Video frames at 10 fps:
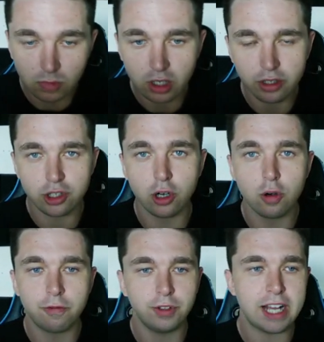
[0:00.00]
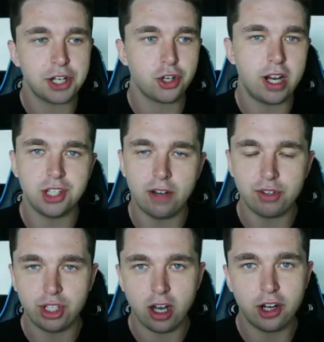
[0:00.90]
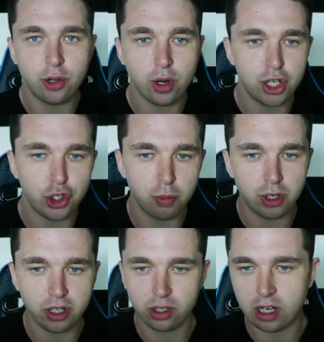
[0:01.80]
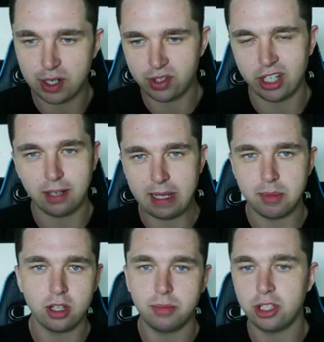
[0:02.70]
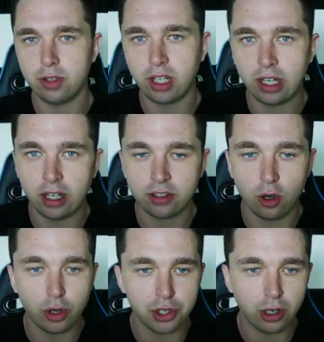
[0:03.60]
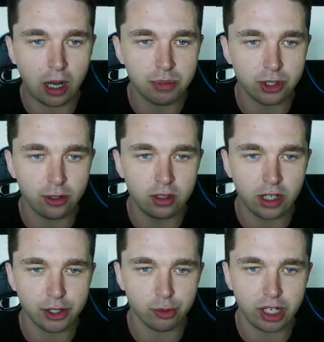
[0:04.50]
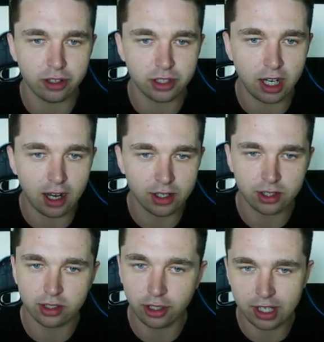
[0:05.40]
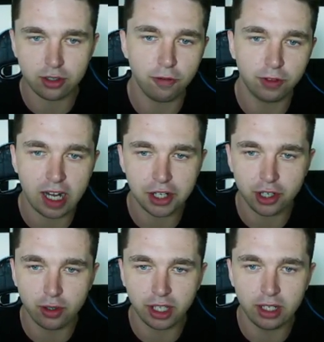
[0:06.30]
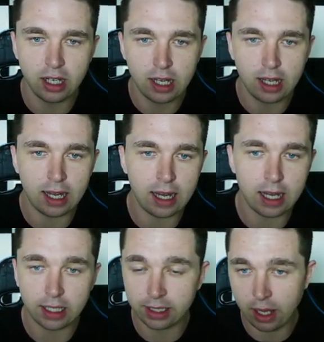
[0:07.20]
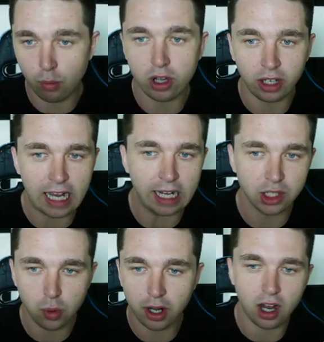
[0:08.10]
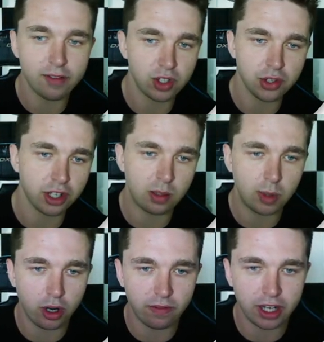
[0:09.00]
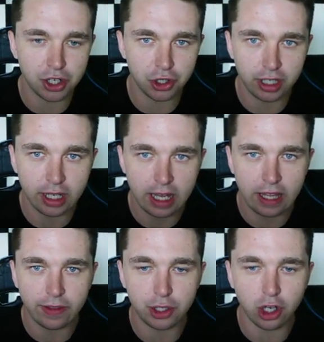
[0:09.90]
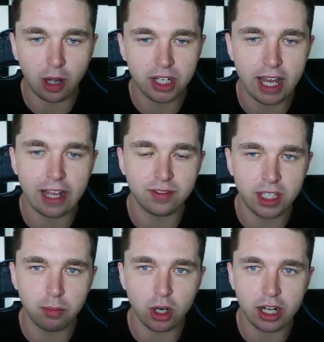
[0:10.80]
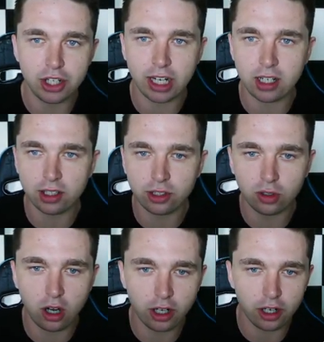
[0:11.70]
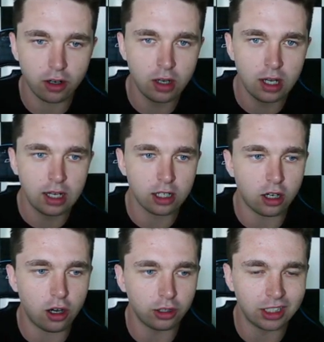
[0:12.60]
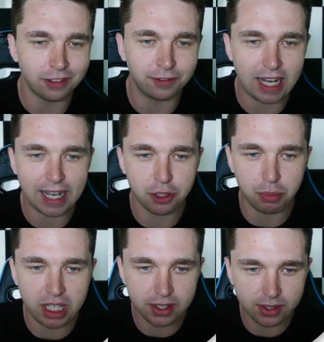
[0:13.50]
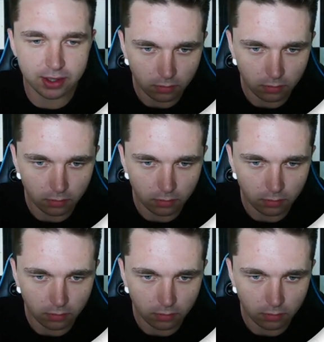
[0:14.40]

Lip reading: So FlashTrade is obviously a lot newer than Jupiter, so I was thinking maybe they'll be doing a token drop soon. I was reading their docs. There is no Flash token. They will announce one. Obviously, there's going to be one eventually. They dropped an NFT project not too long ago called the Flash Beasts.